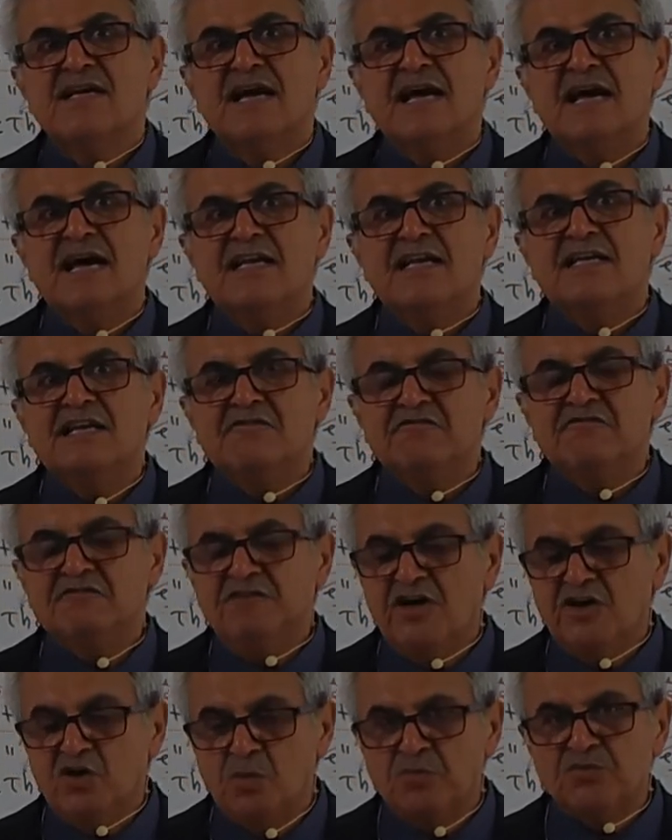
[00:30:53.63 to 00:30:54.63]
And if you
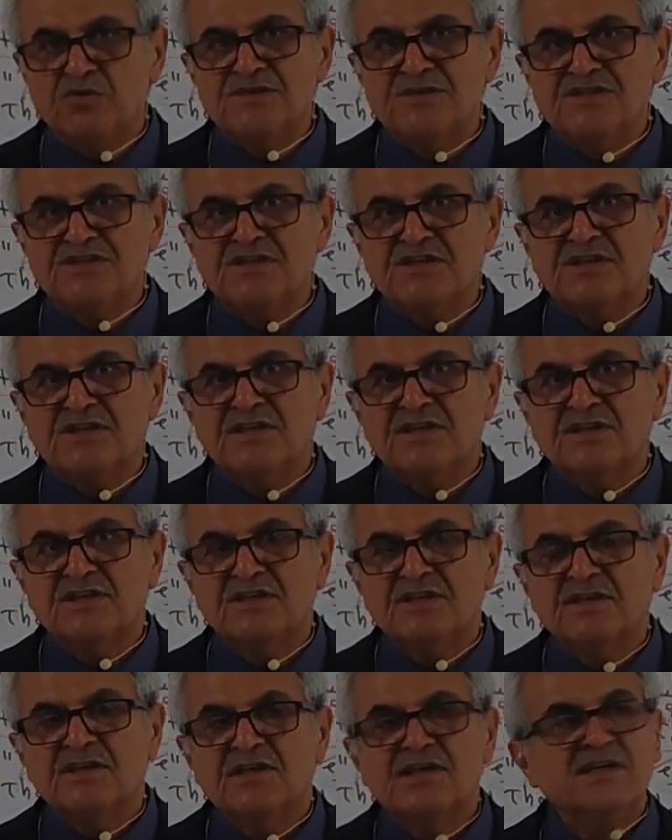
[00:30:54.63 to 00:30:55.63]
are optimistic,
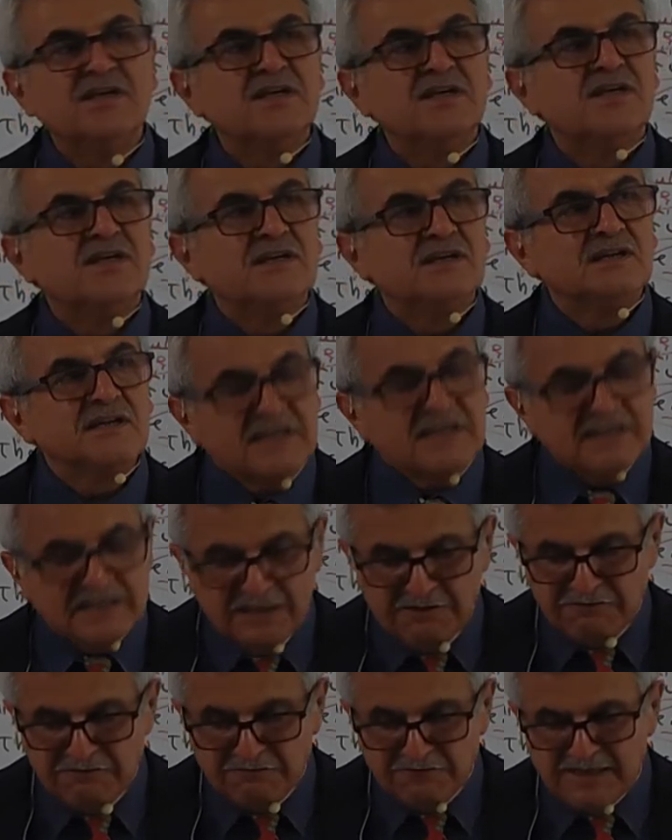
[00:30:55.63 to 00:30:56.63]

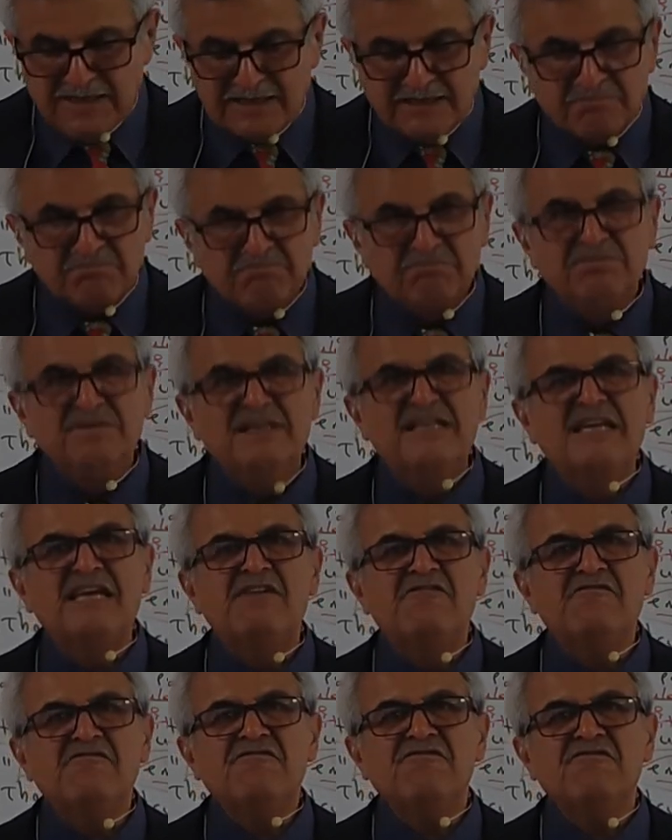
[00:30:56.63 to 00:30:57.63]
if we
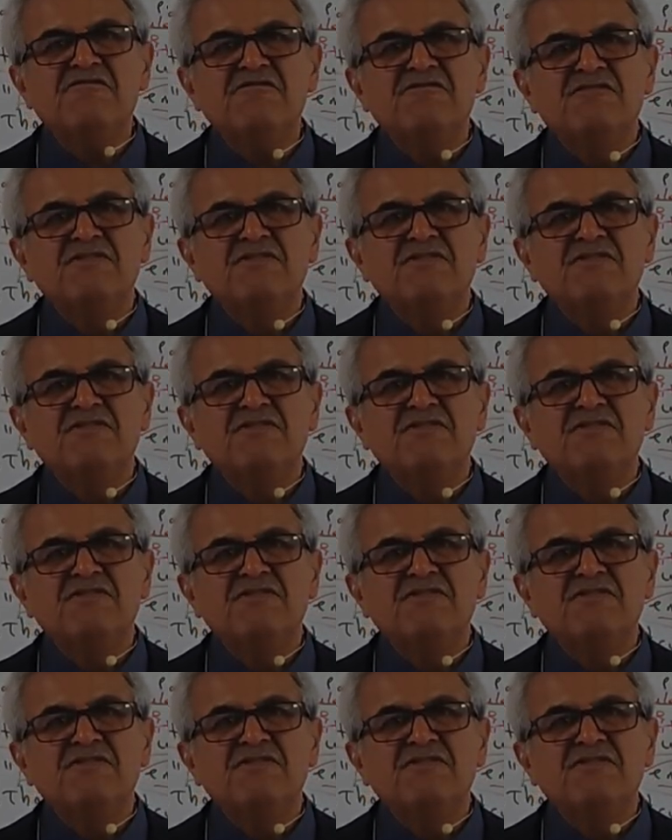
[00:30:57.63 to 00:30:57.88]
believe,